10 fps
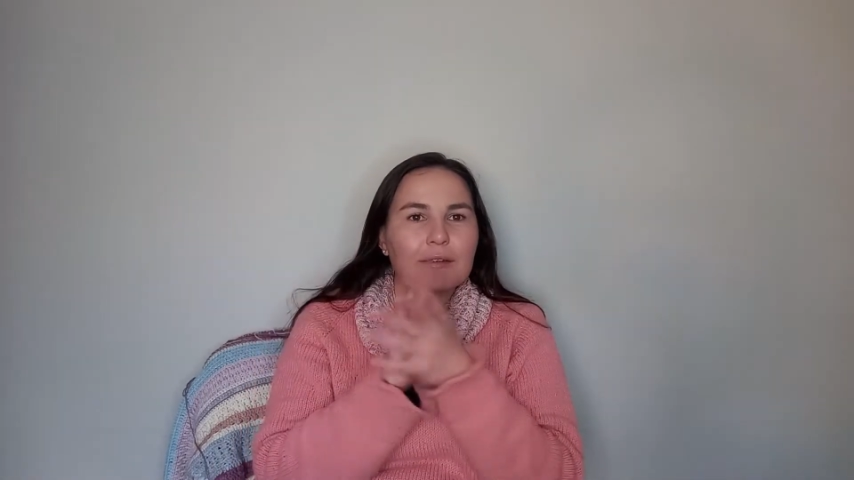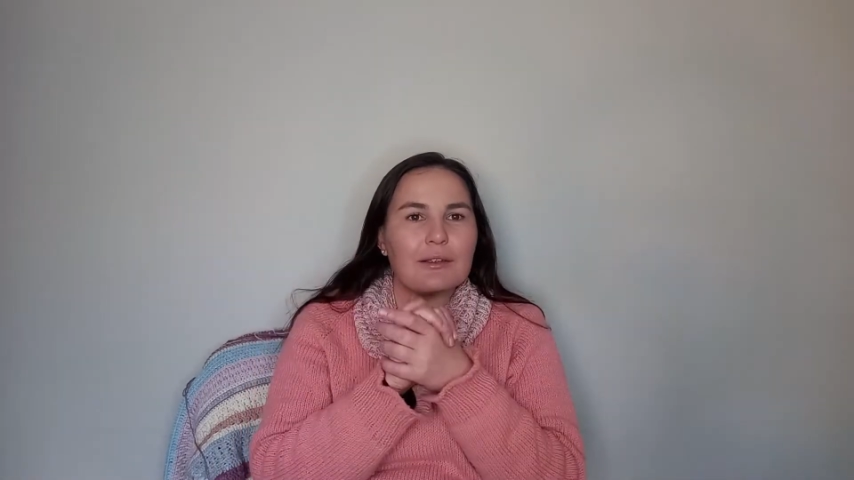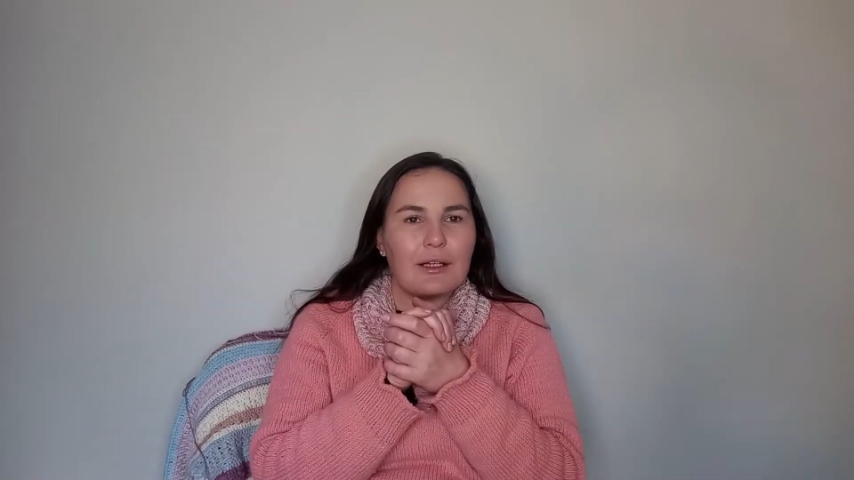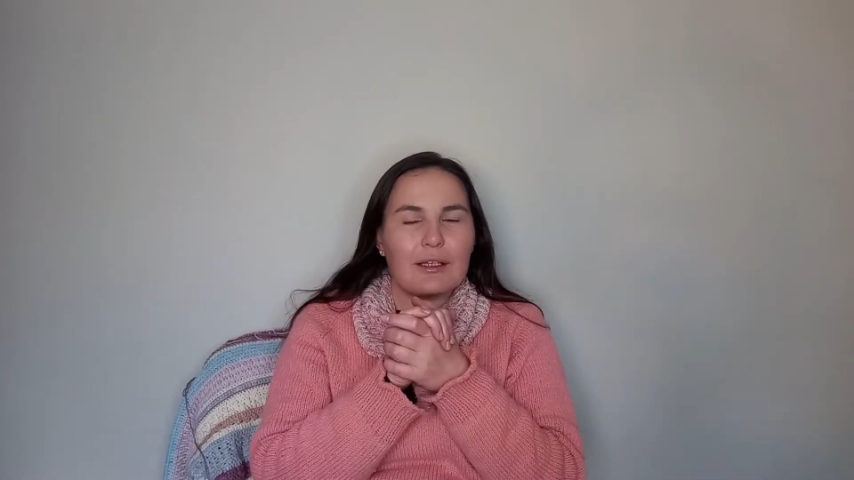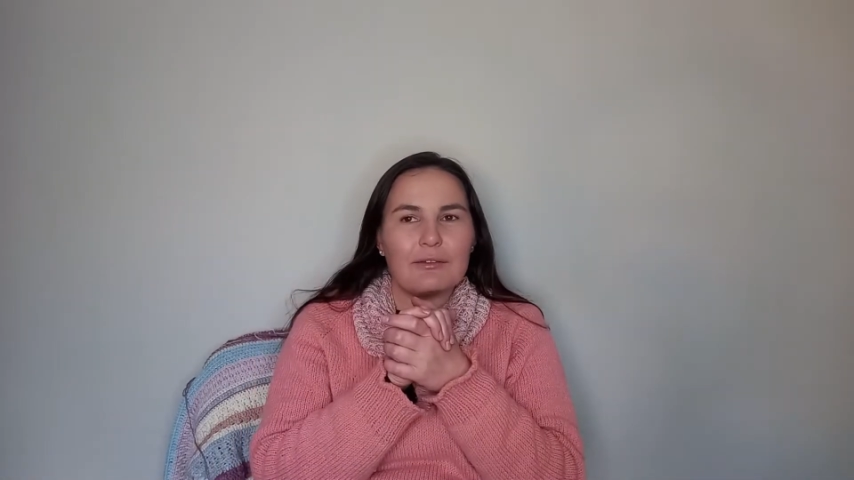
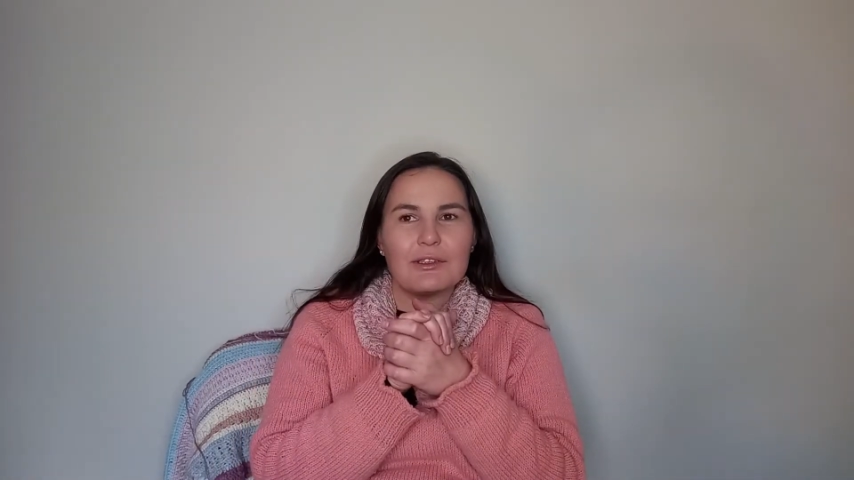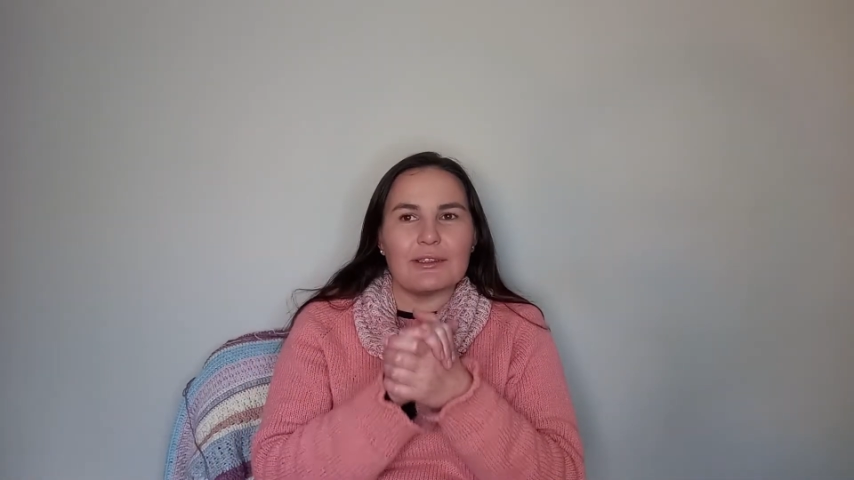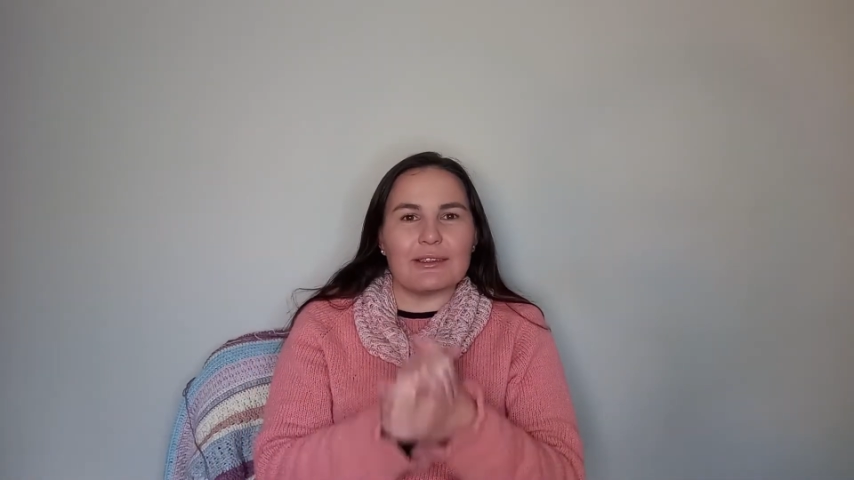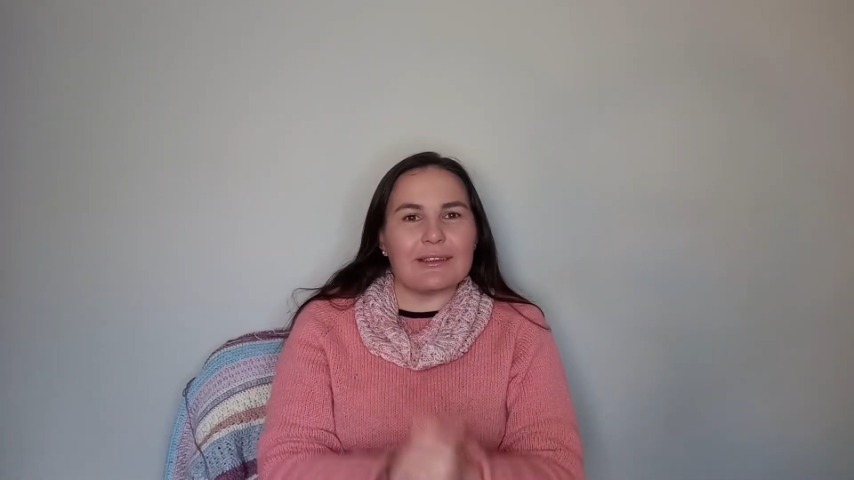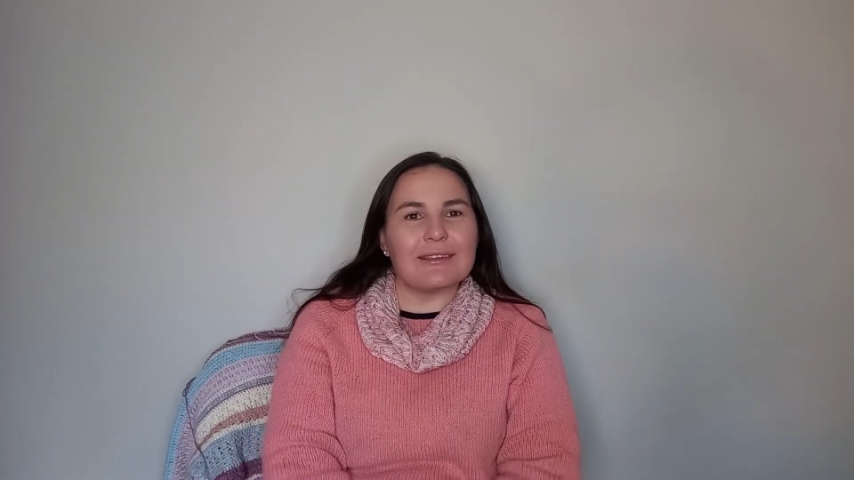I love it.
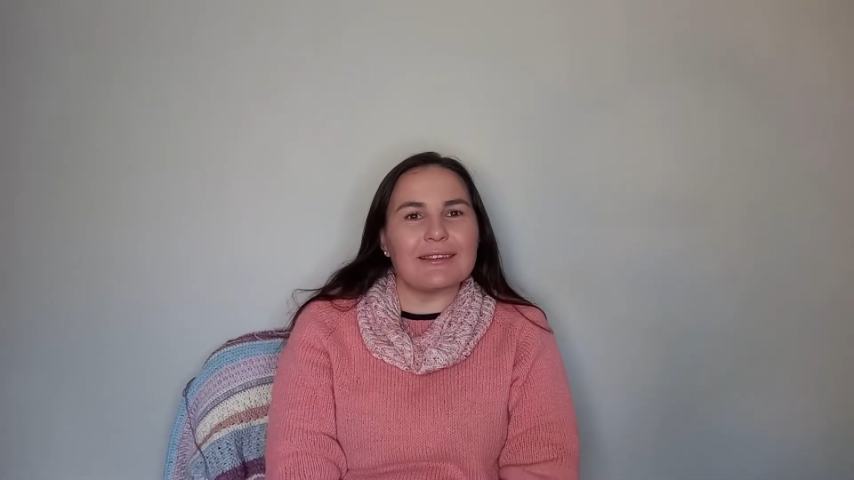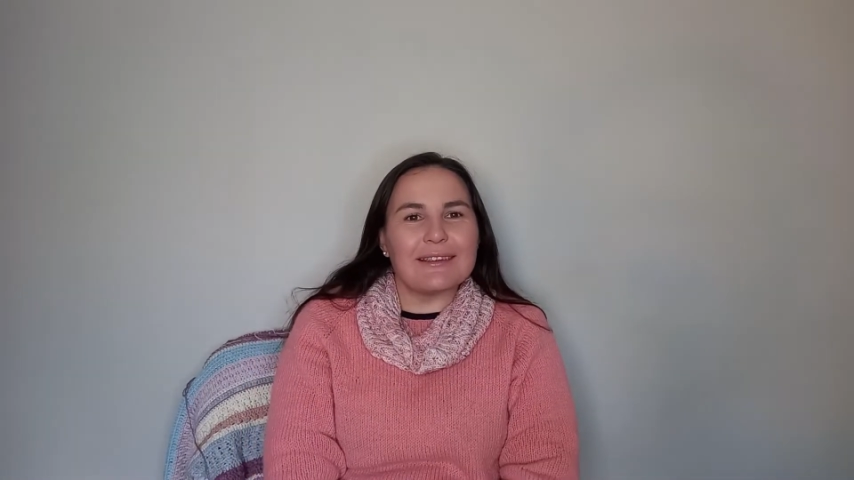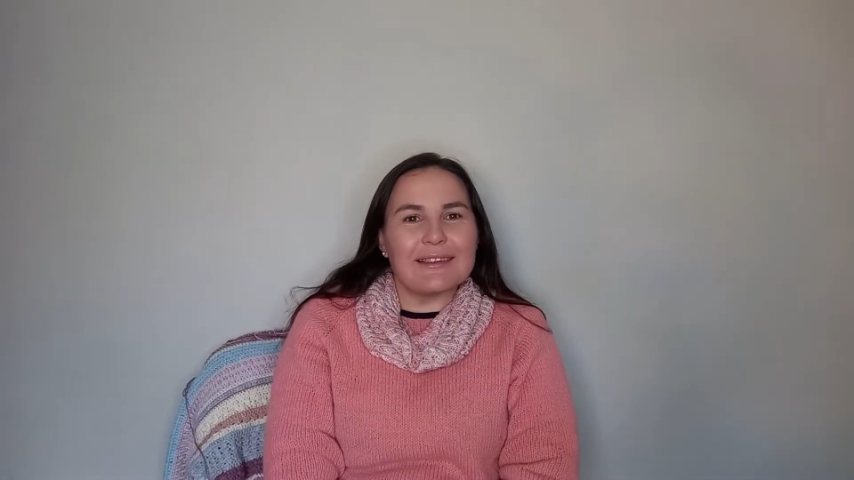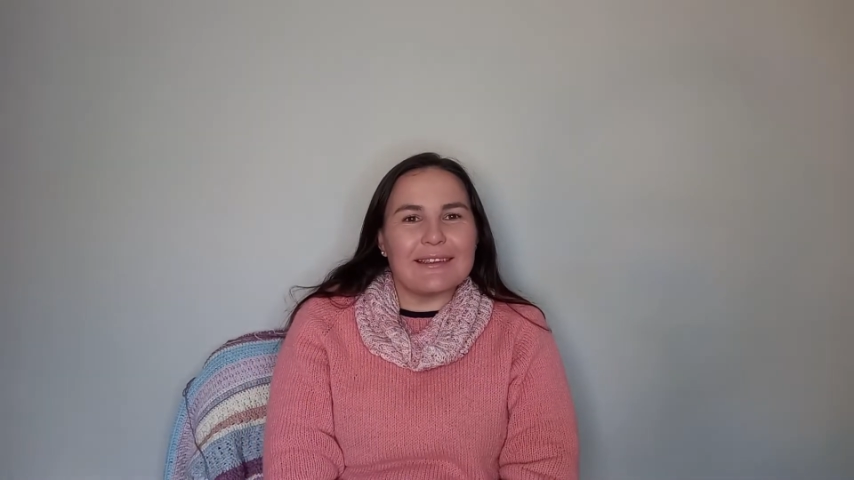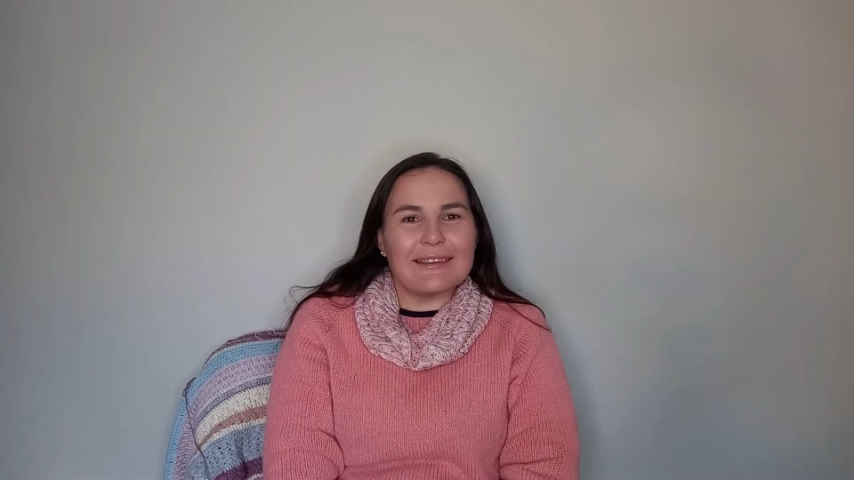
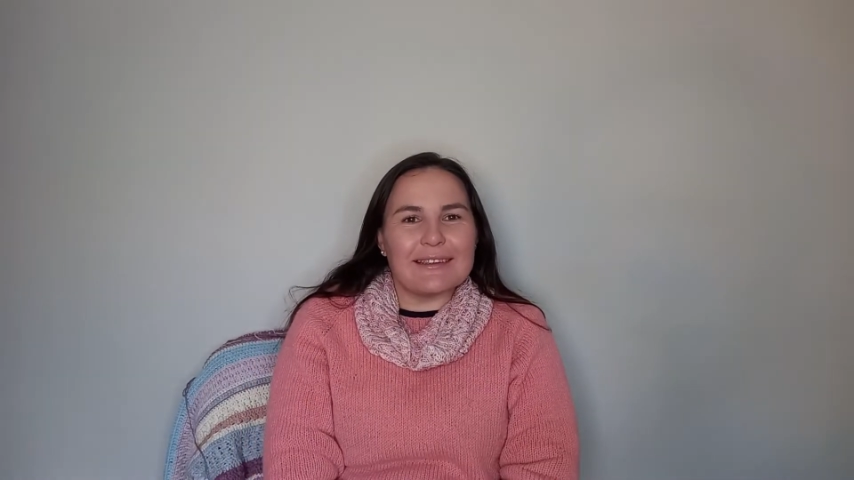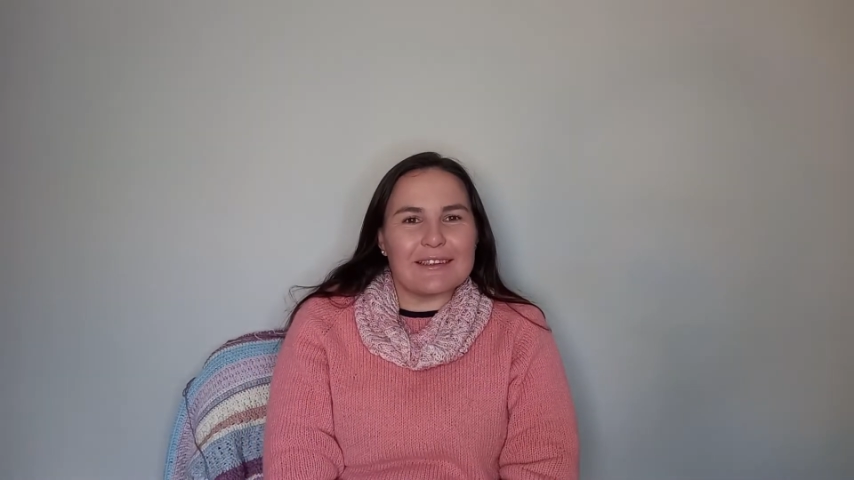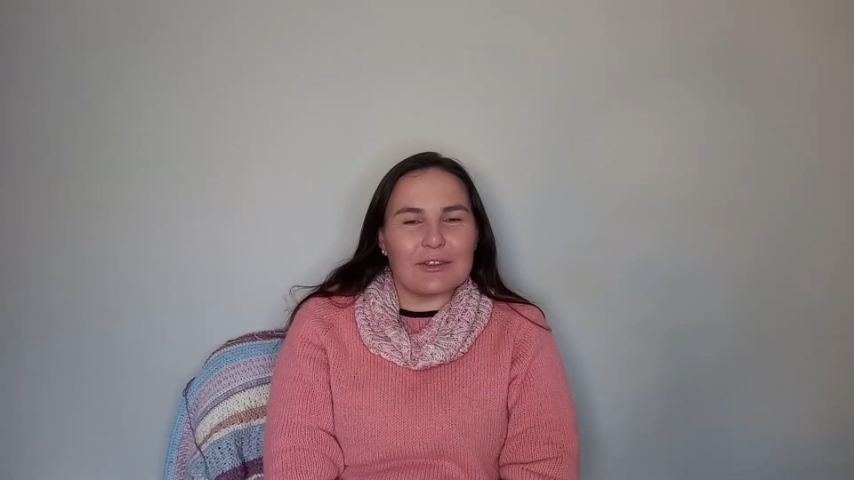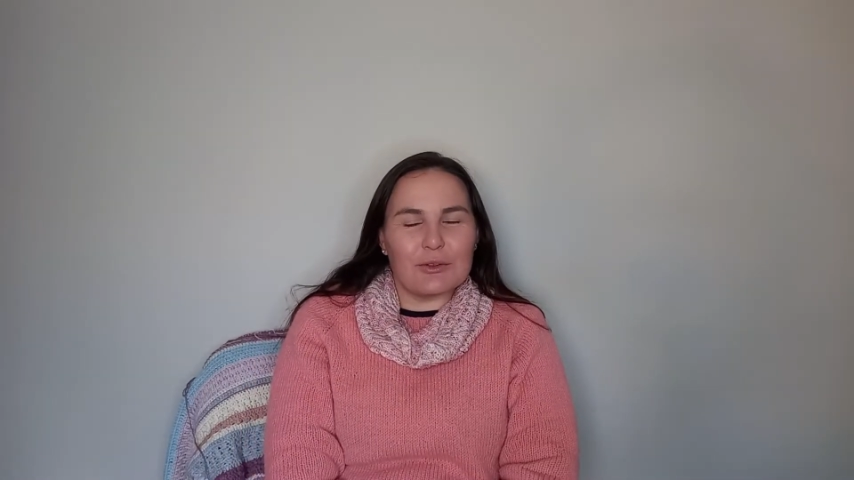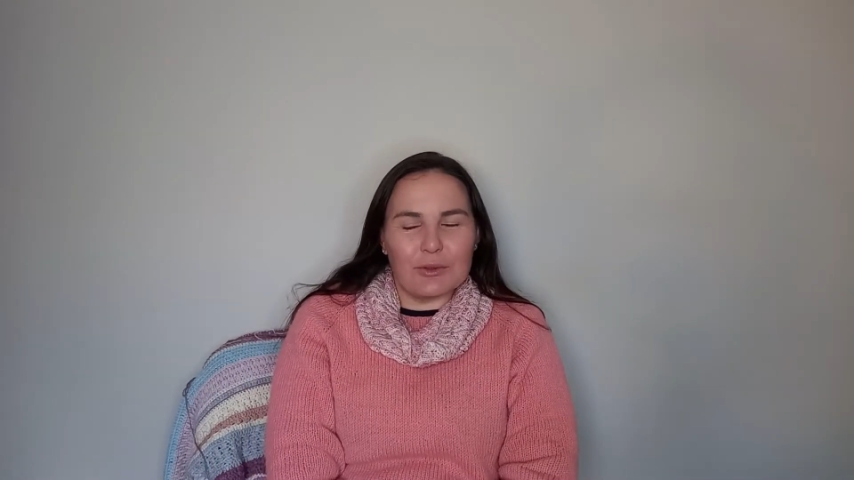It's
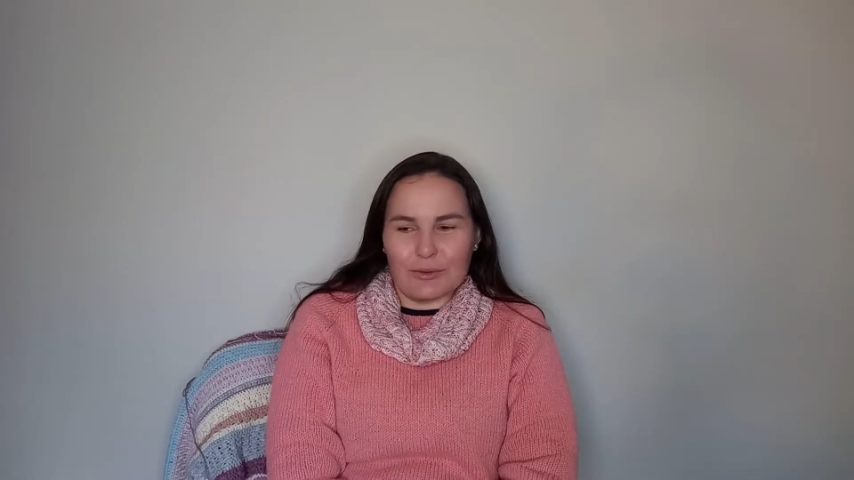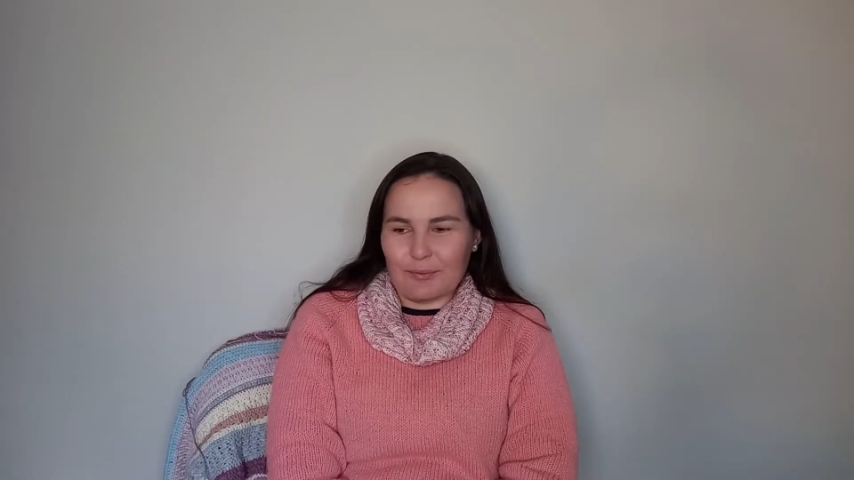cool.